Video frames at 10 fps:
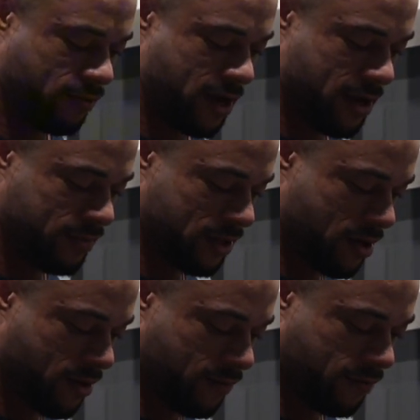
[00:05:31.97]
grams
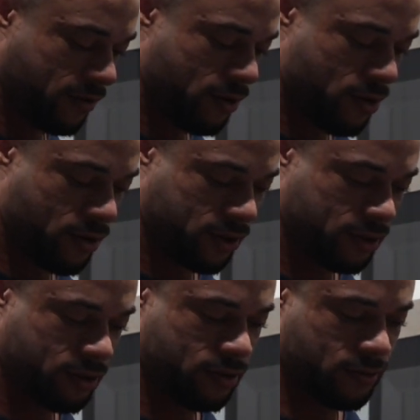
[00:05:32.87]
of
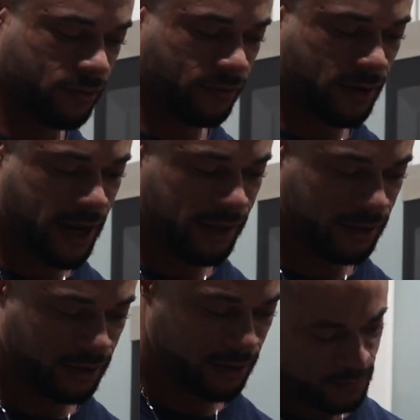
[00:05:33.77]
cooked
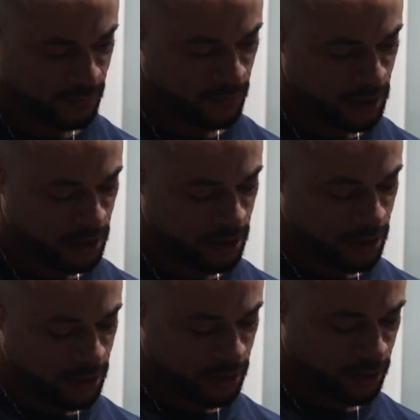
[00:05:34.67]
rice.
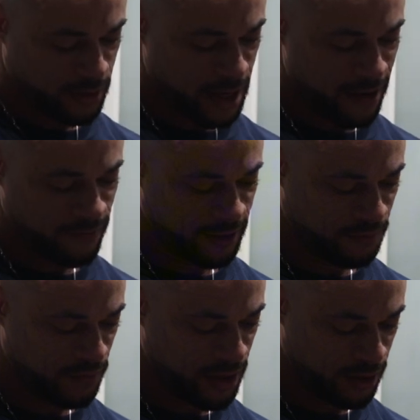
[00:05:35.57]
So, I'll have
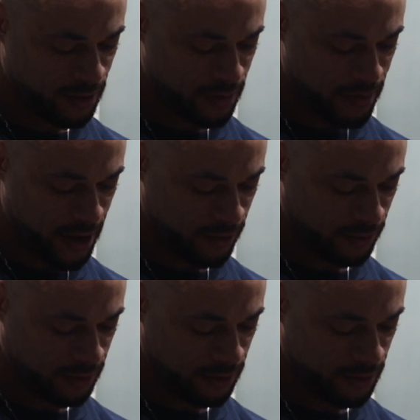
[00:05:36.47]
this meal in
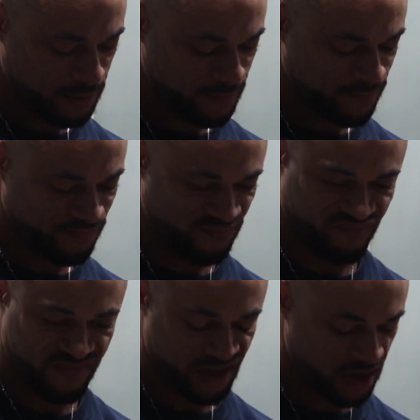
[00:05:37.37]
about
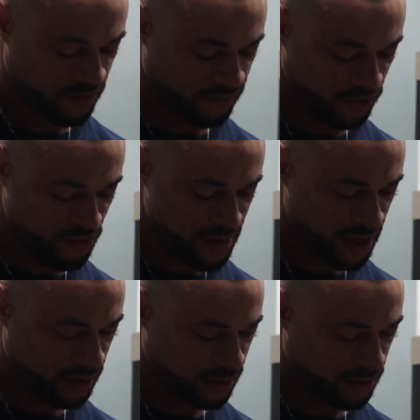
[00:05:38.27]
another few
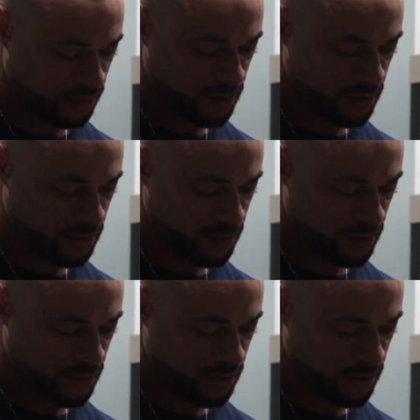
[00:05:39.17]
minutes